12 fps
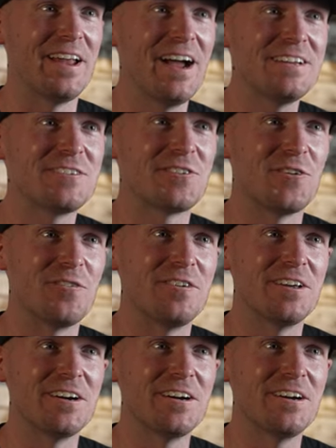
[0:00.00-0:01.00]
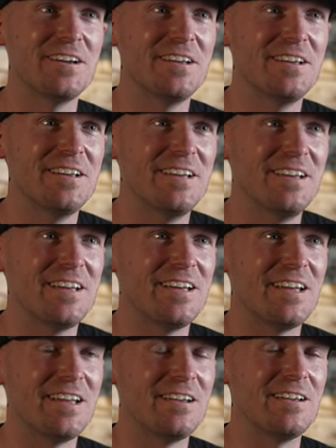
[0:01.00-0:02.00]
Nightster over there.
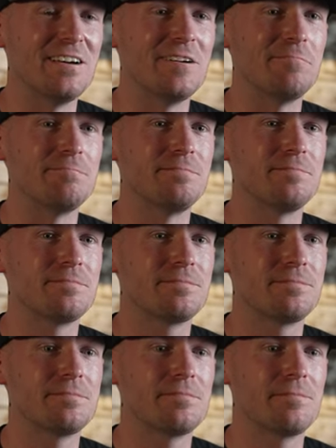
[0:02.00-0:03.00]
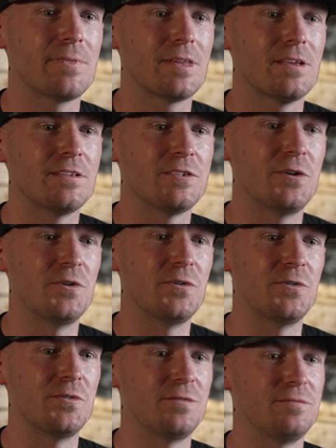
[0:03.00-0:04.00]
And
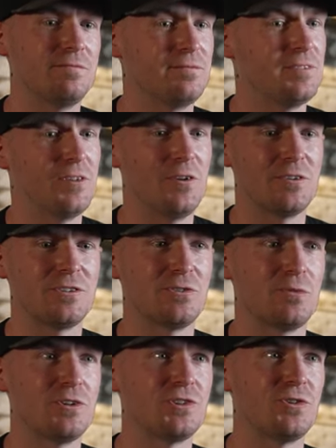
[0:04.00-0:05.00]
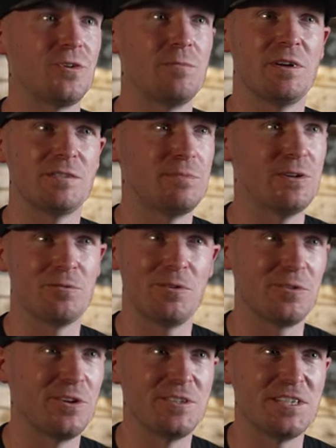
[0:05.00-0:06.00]
so long story short, he must be a
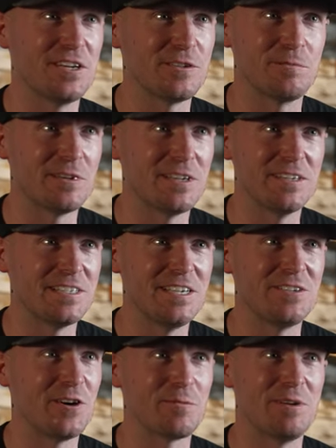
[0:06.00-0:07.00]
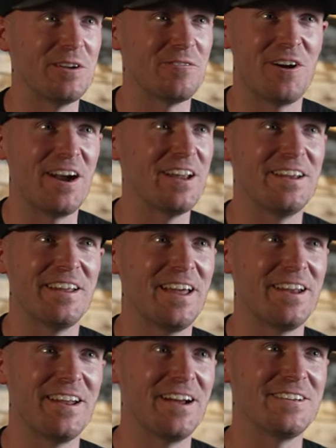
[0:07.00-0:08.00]
real good salesman because he talked me in right into
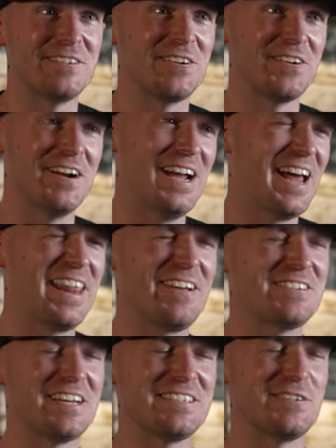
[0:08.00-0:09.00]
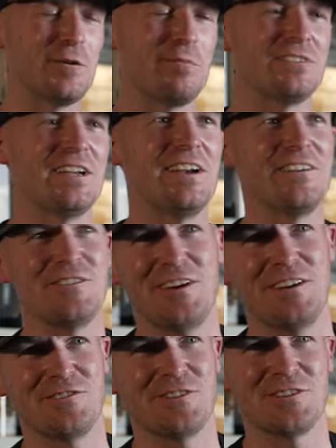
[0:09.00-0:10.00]
that Nightster. I think it was like 0%
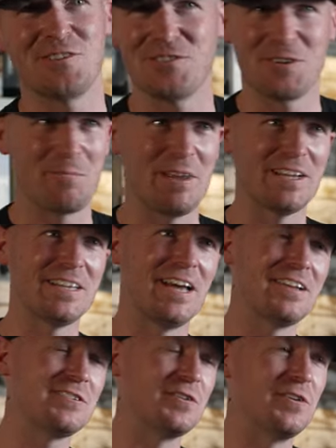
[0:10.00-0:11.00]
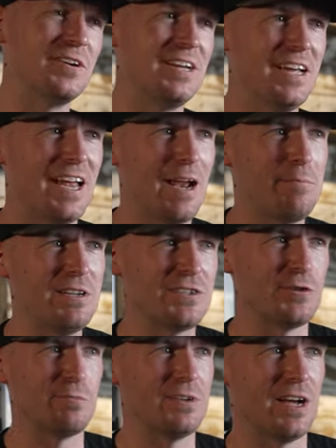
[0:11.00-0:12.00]
interest or something like that. So I'd be
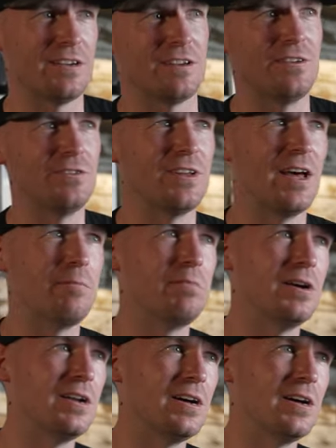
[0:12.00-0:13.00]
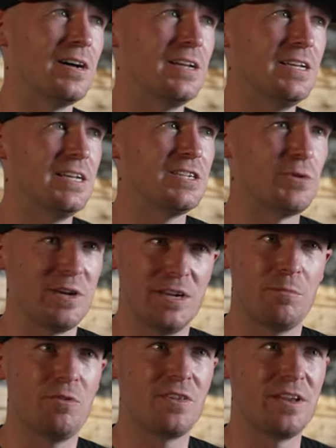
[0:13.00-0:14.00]
stupid not to do that. But so I
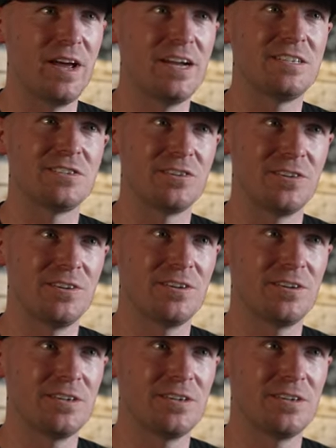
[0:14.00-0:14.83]
ended up with a Nightster.